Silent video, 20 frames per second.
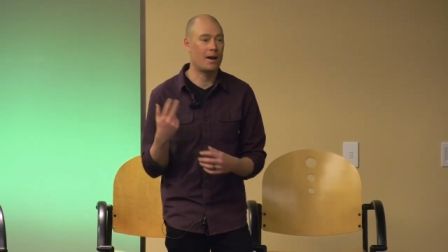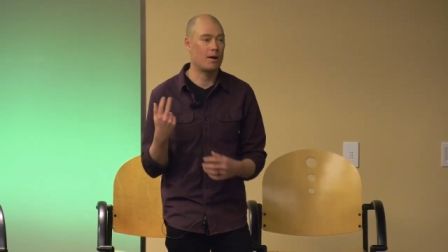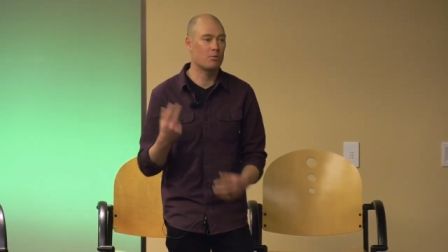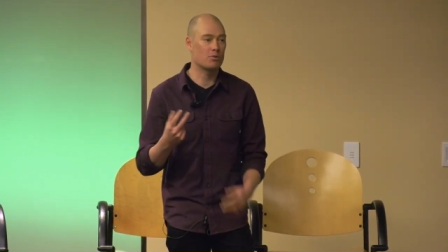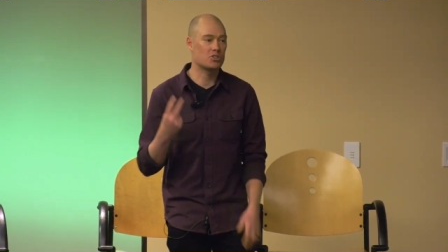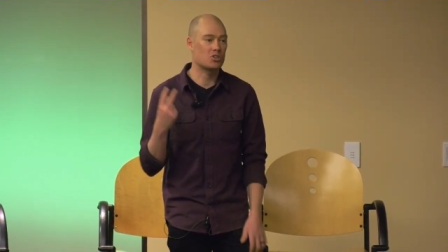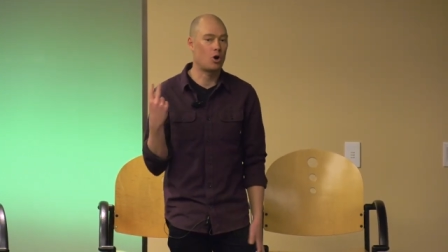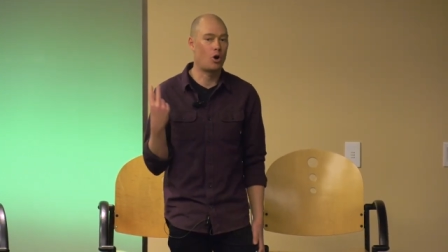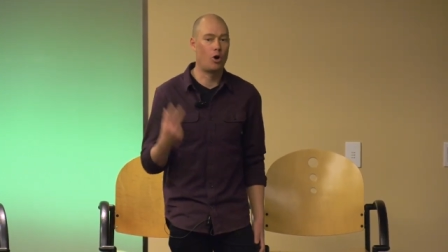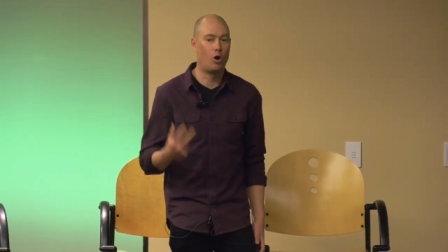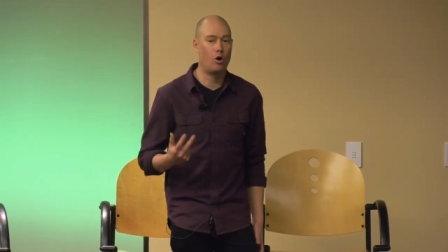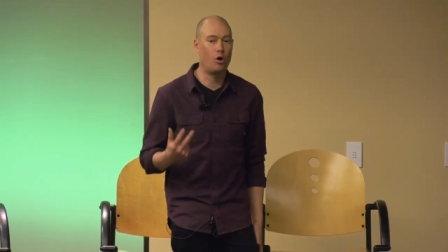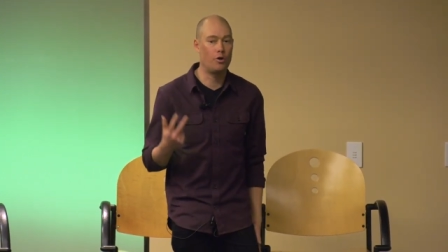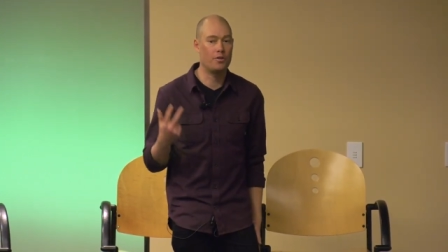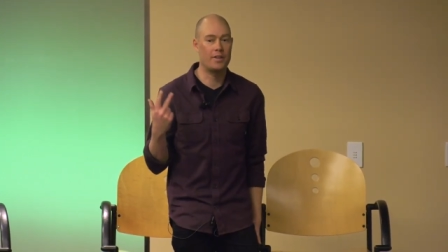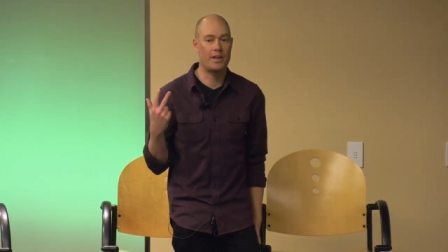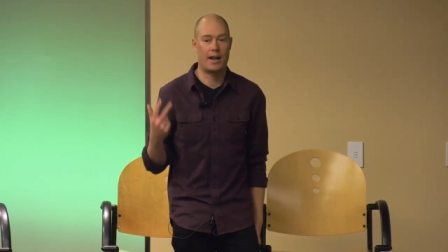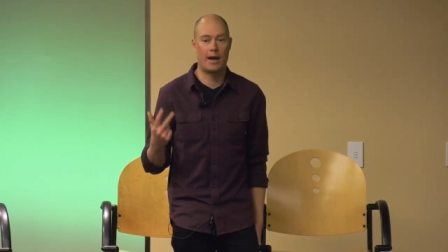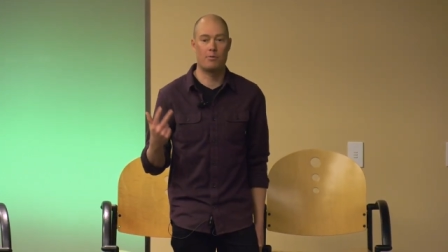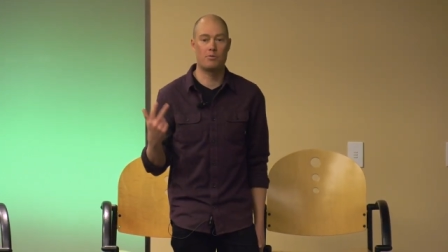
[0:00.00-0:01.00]
That was
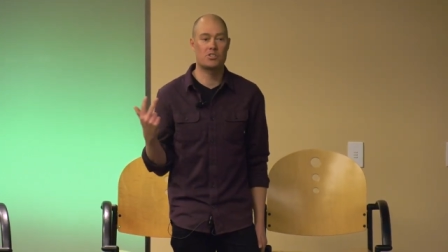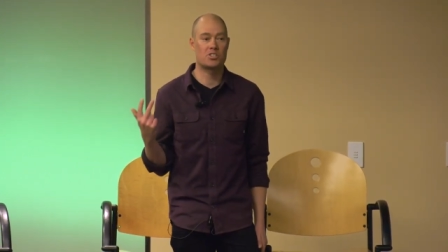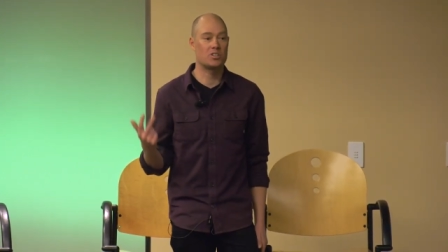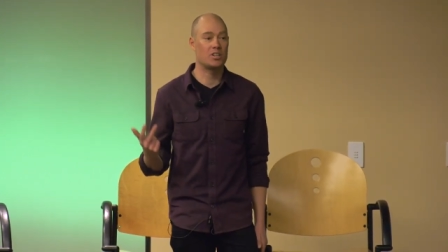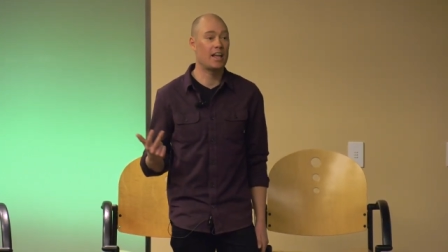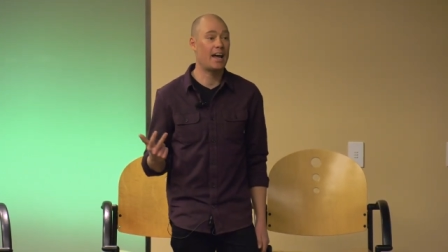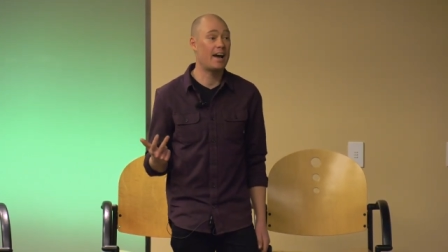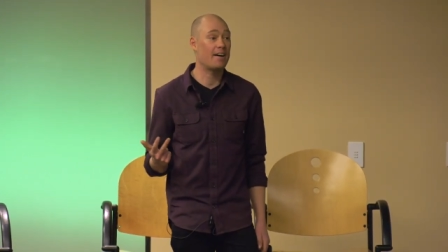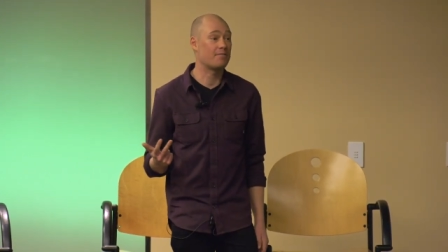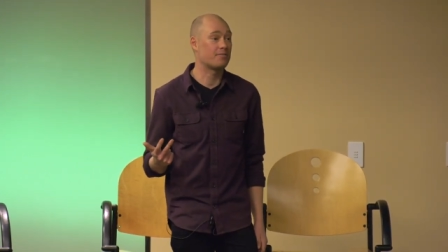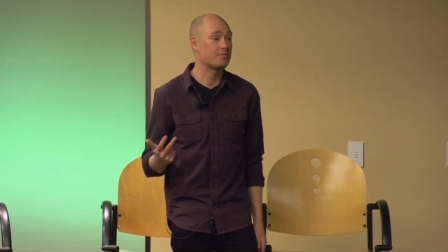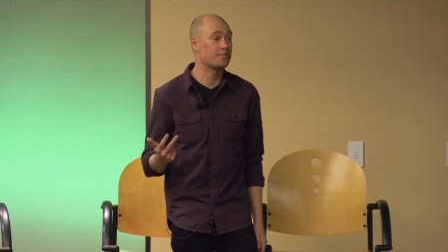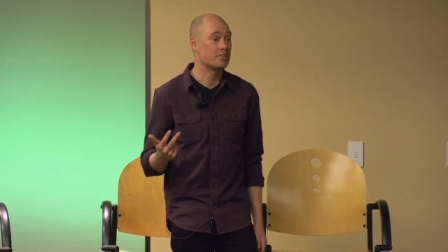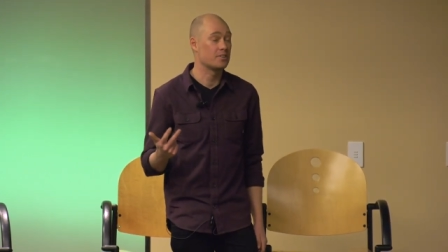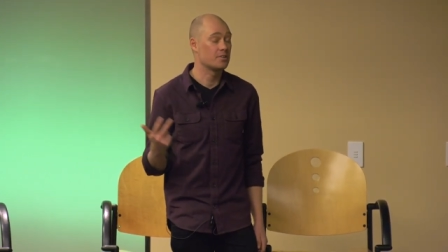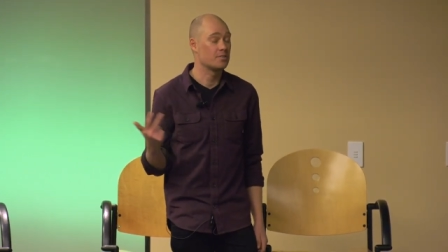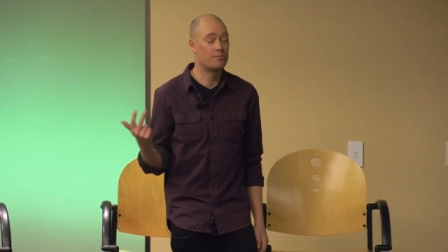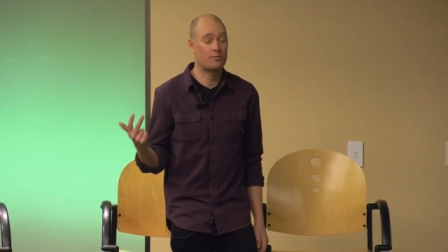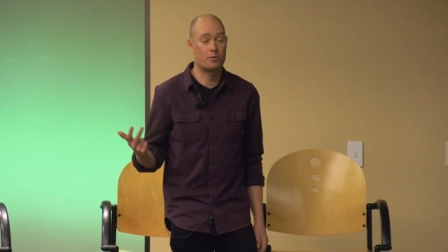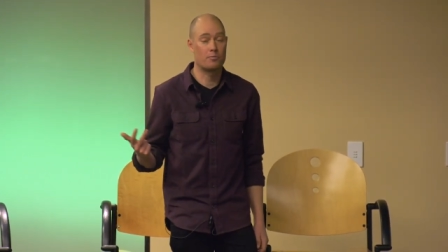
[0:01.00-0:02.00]
all that I was left
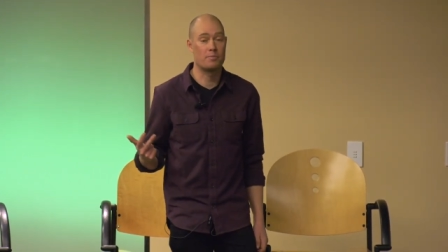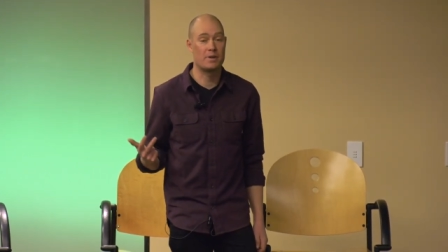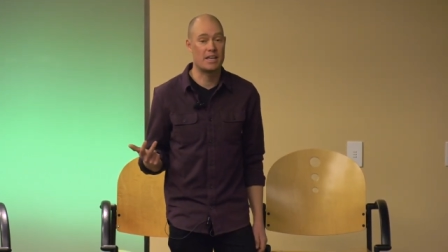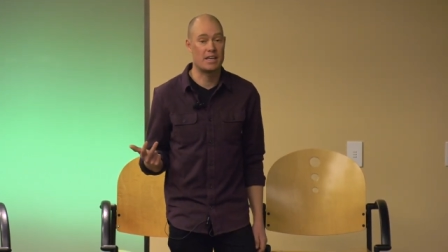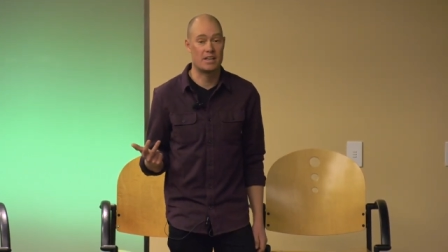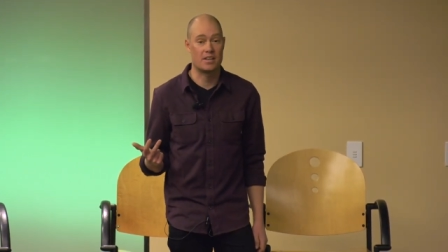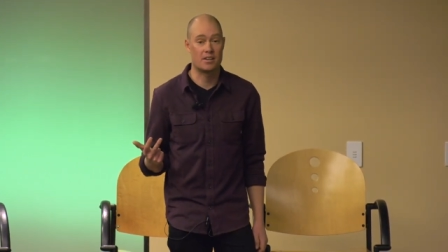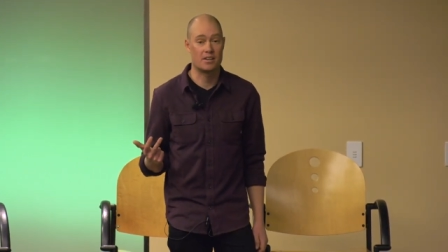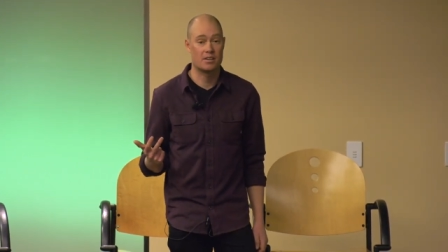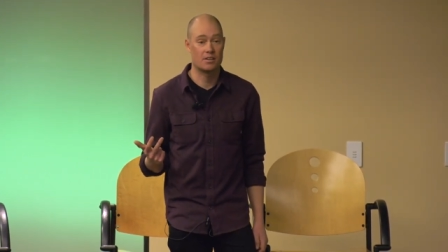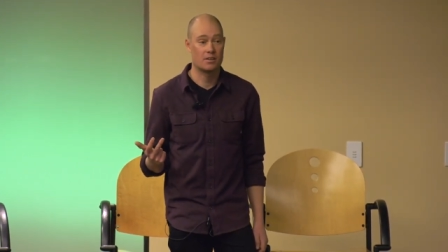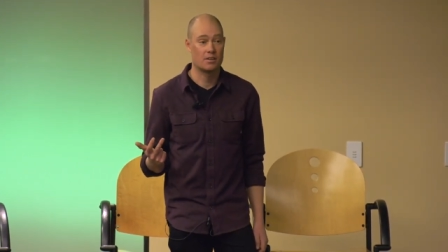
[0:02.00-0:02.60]
for me.